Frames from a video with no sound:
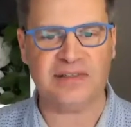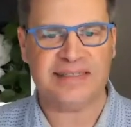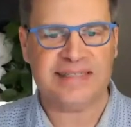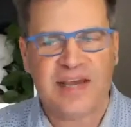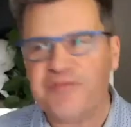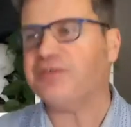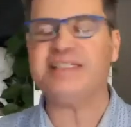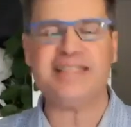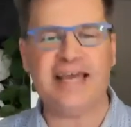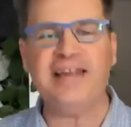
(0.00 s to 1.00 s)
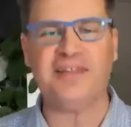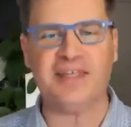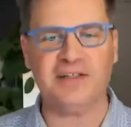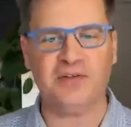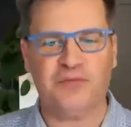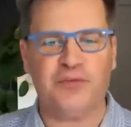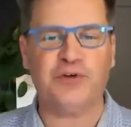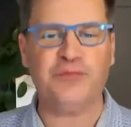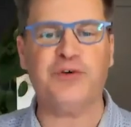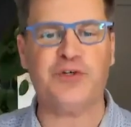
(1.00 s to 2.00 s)
never did anything
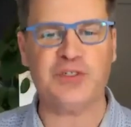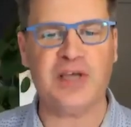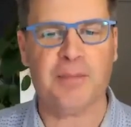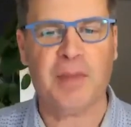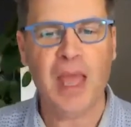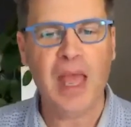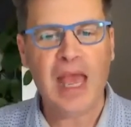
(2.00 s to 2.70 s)
for the first time.